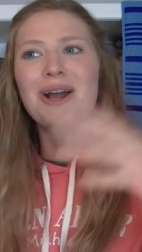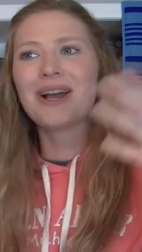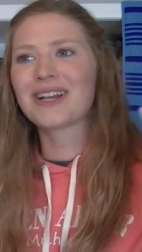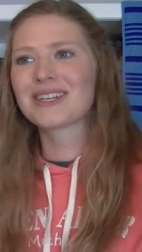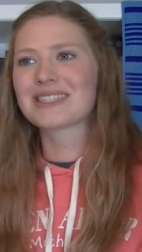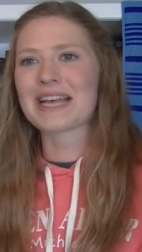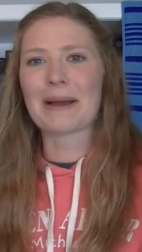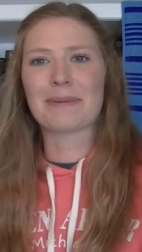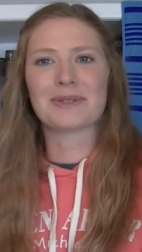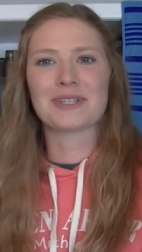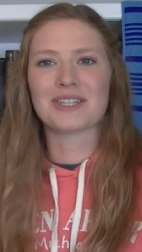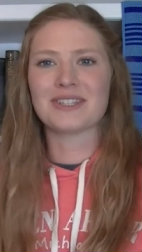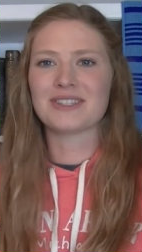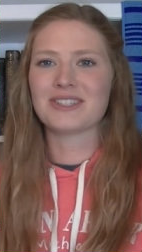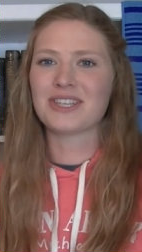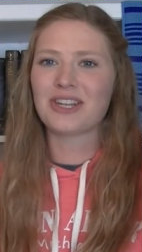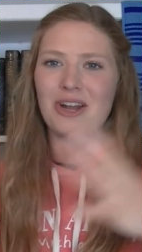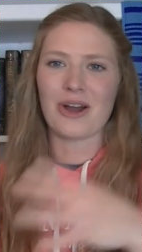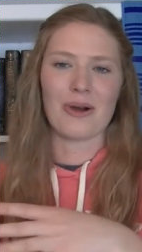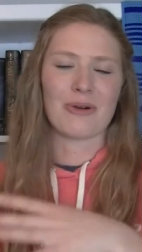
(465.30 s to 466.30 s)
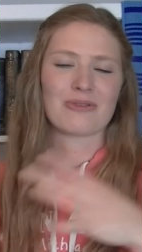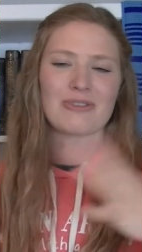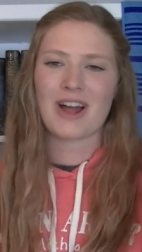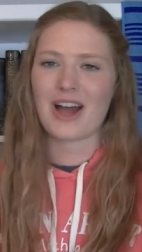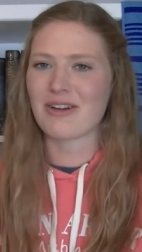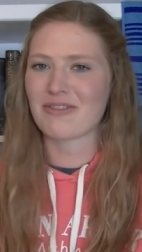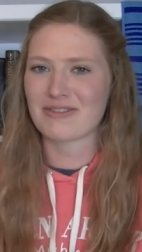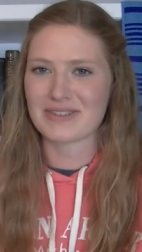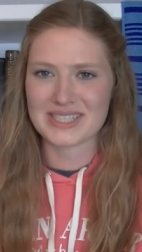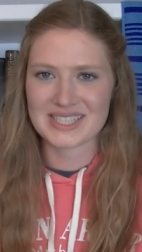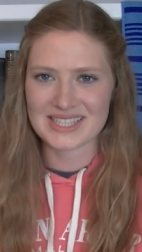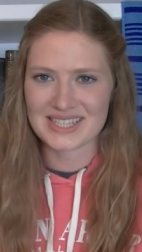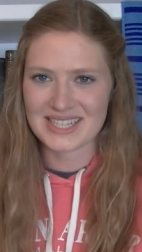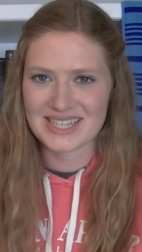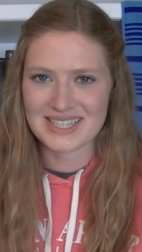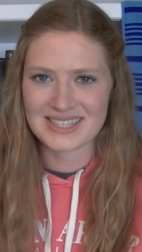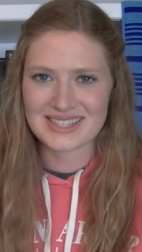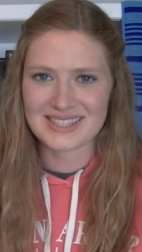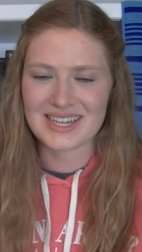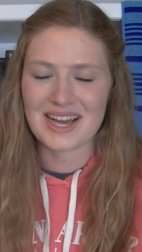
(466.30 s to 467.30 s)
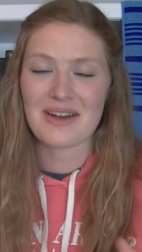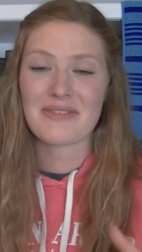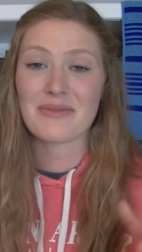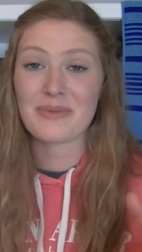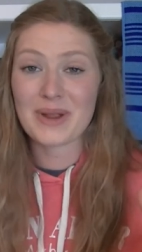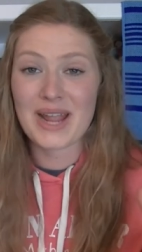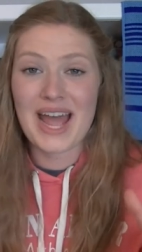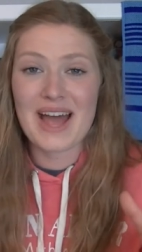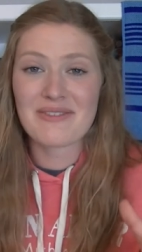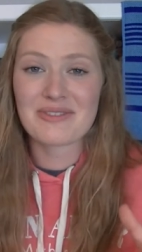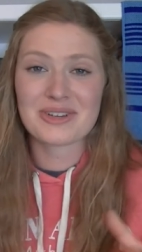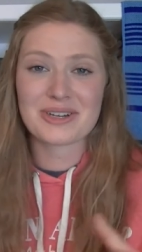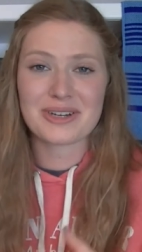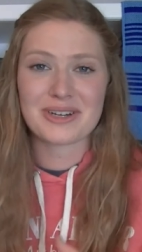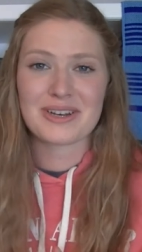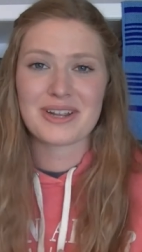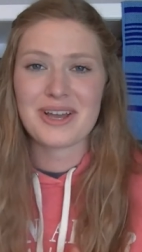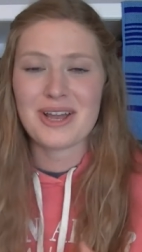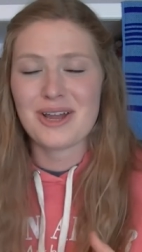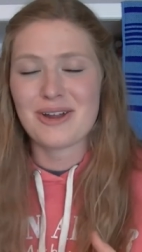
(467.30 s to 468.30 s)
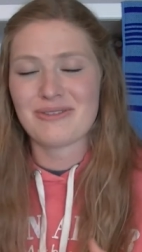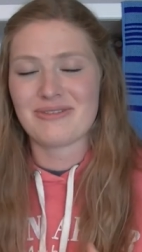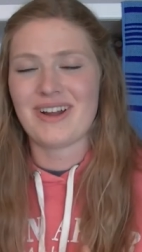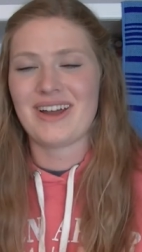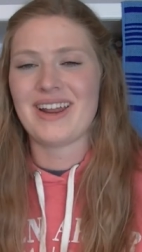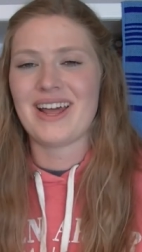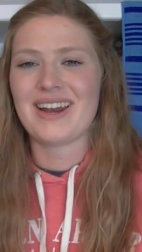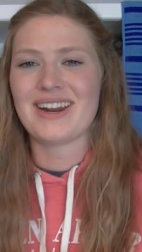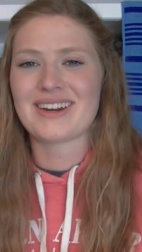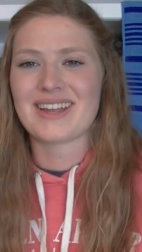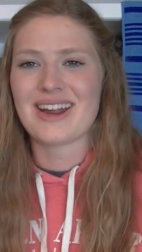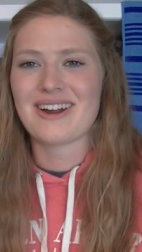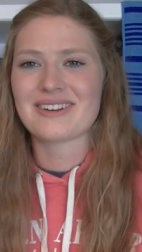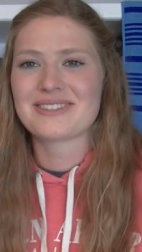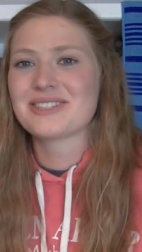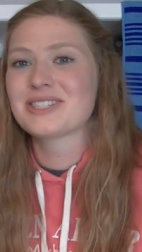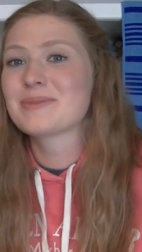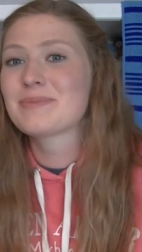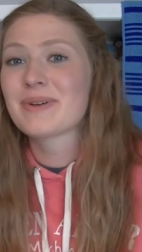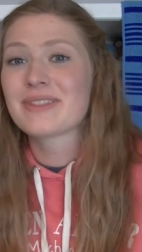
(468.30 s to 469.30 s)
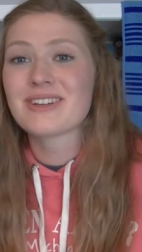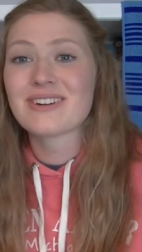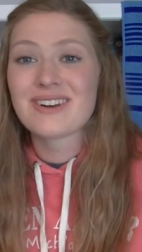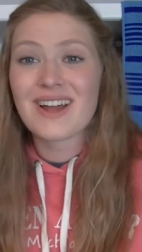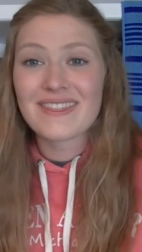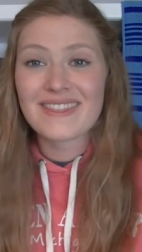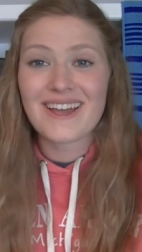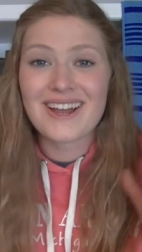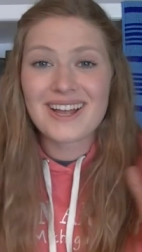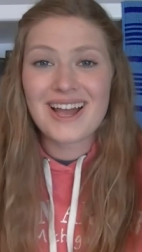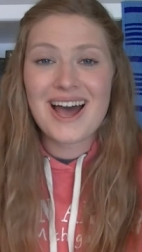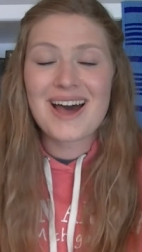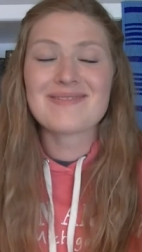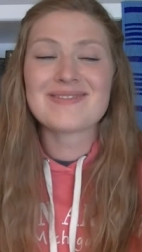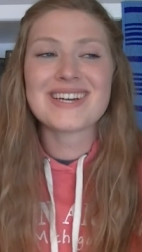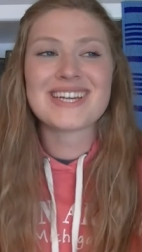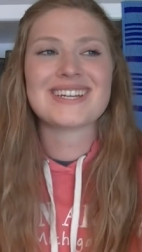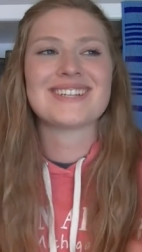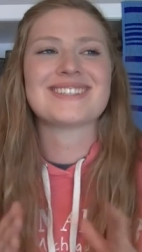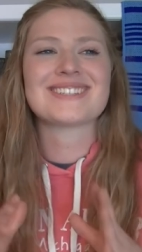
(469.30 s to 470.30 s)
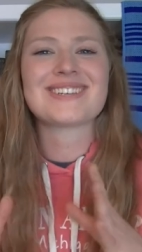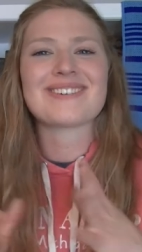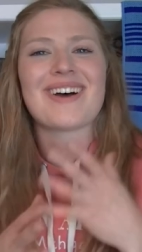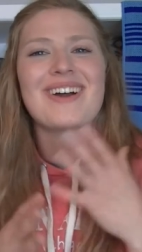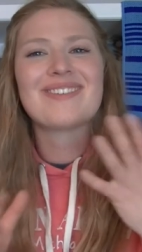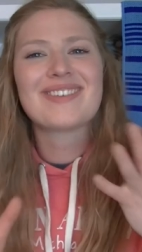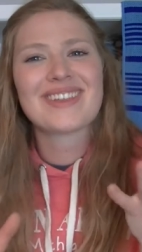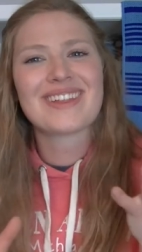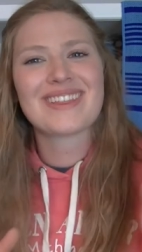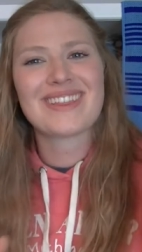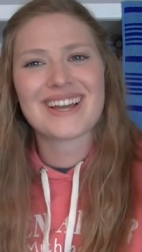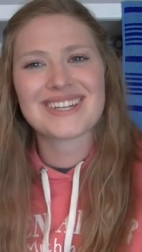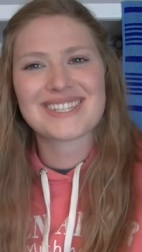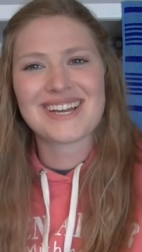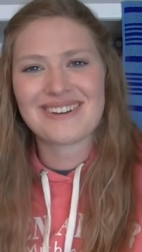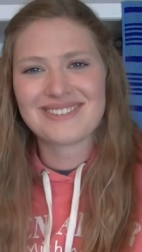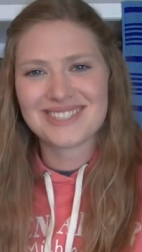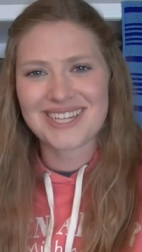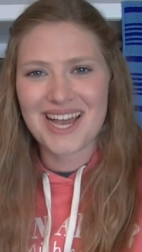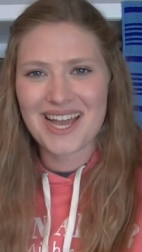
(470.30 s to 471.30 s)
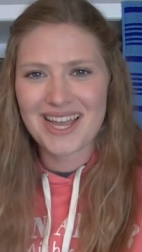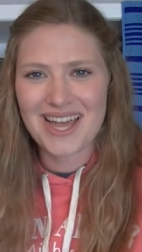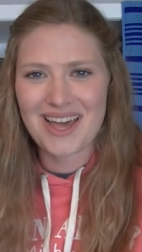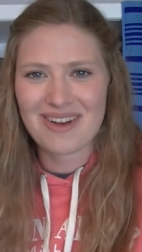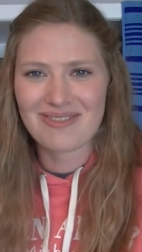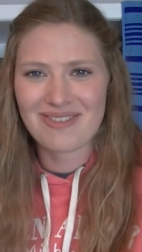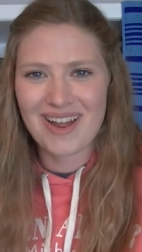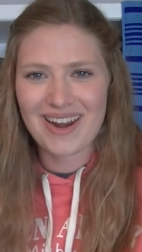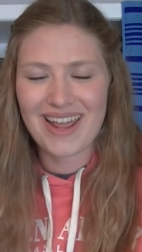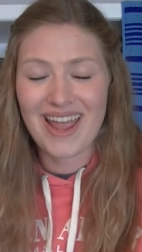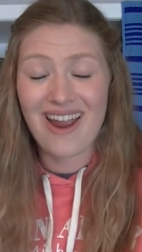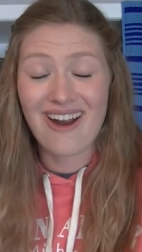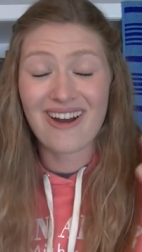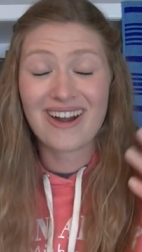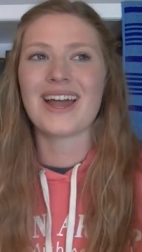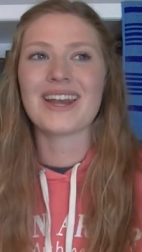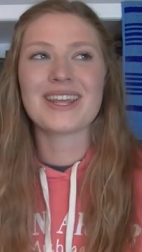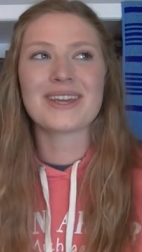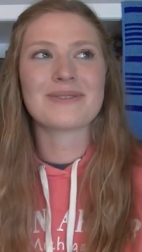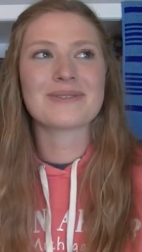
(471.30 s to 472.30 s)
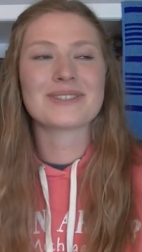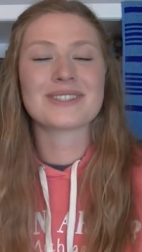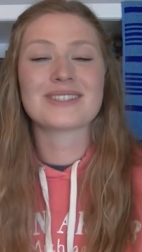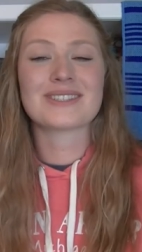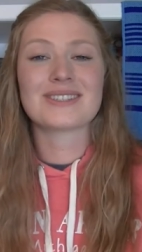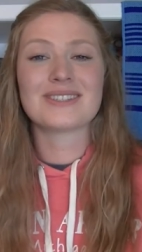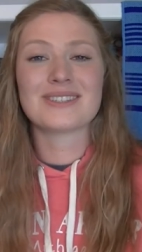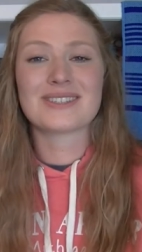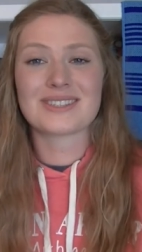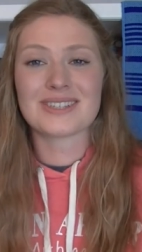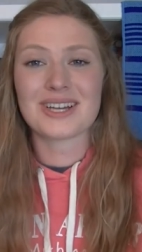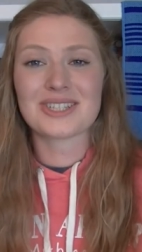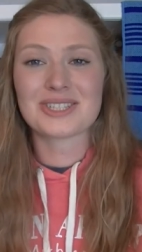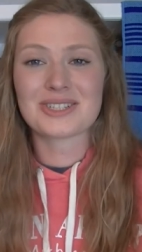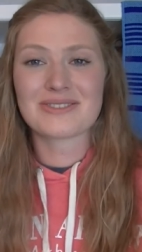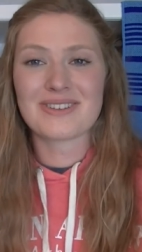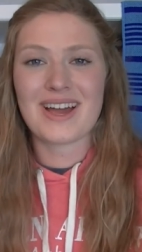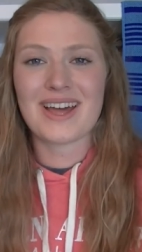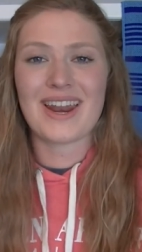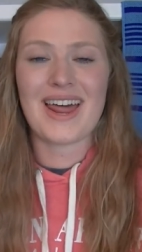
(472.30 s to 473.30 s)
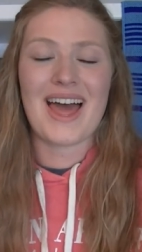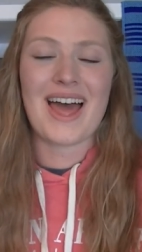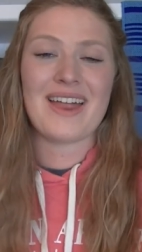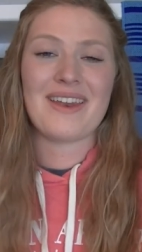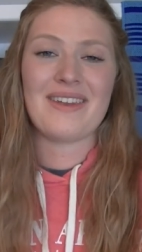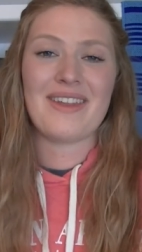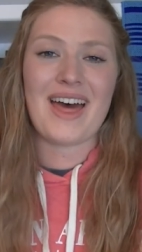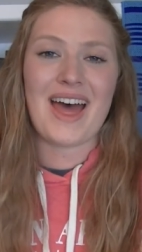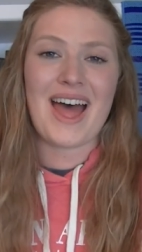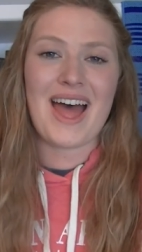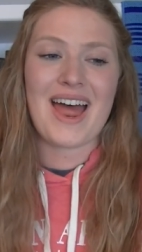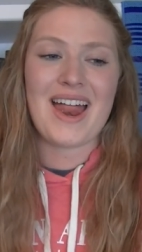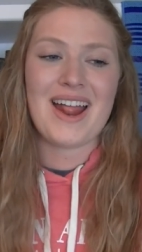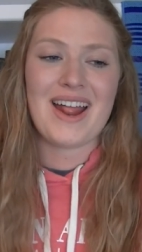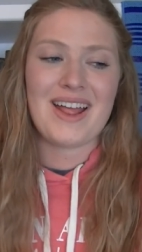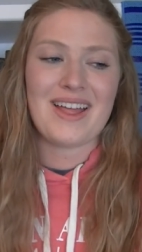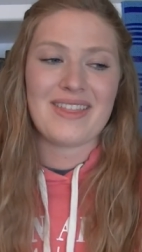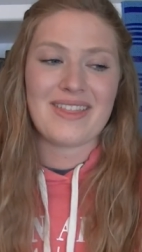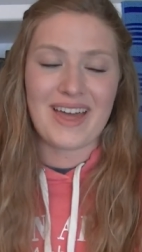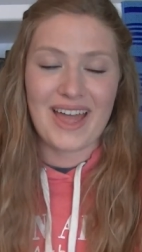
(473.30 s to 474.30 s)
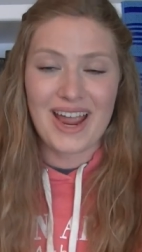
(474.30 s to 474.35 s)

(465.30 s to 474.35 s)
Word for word: Exceptions, you know, Ron Weasley and stuff. We have good red-headed characters, but they're not that common, and so I really liked how Jack had red hair, and he was such a redhead that the